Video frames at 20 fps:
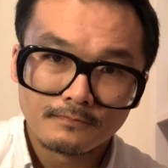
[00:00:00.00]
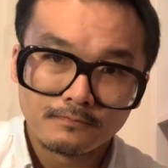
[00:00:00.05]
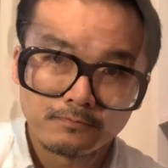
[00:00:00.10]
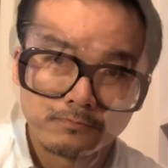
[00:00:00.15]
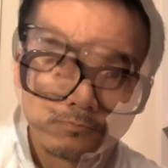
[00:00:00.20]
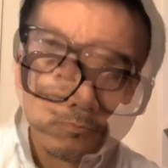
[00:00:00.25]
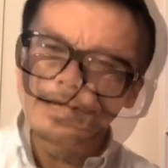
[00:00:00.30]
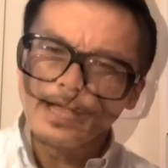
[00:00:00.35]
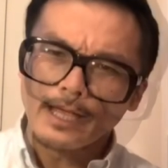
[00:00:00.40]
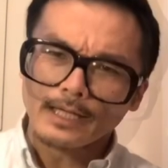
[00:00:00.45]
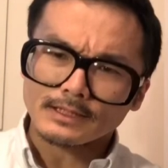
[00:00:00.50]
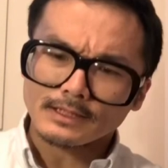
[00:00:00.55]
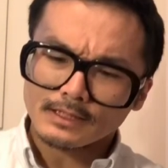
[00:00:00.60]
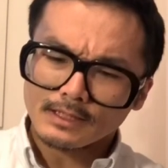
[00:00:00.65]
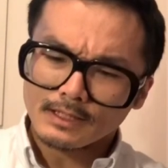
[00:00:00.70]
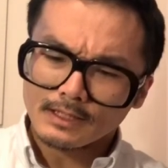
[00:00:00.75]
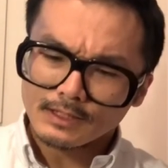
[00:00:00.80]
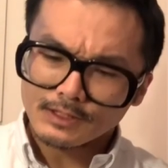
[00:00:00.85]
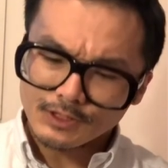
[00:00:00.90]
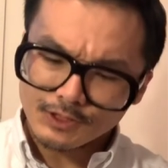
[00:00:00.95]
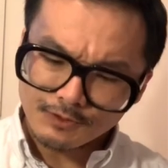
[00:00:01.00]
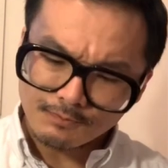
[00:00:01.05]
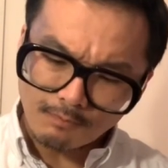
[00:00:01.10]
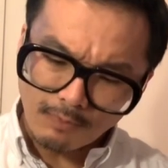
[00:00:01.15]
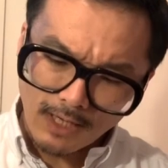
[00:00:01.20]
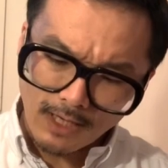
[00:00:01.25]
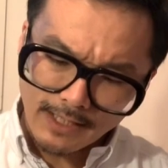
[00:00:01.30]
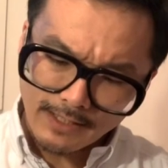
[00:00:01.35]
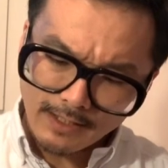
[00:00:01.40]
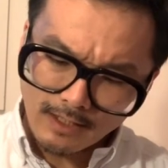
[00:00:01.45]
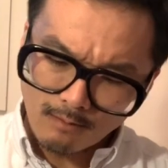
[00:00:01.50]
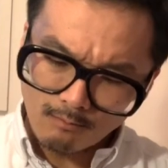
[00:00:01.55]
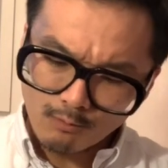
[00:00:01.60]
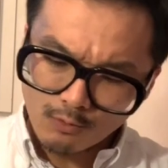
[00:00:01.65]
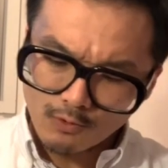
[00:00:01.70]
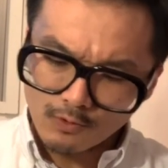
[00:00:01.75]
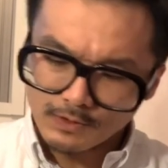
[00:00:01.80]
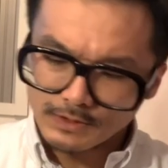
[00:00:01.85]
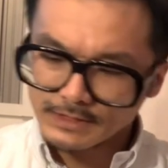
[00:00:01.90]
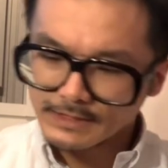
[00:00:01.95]
Next, spy
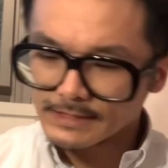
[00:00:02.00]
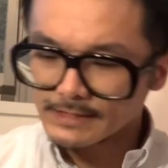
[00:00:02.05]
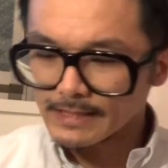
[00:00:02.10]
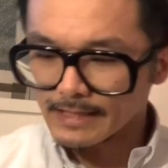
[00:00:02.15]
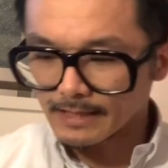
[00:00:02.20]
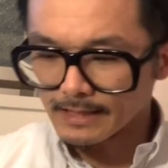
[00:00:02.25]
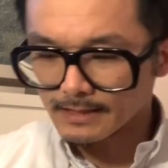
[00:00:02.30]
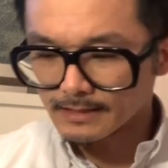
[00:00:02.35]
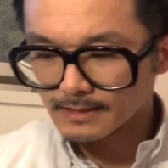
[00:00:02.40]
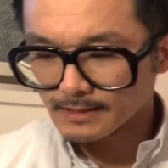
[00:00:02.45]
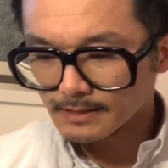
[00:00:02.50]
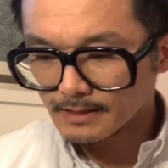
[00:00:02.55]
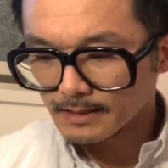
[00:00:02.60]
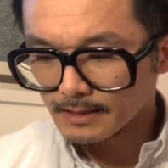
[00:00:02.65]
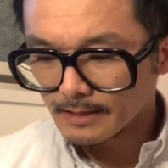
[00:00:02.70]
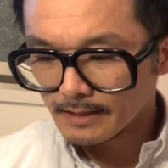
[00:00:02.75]
number 6.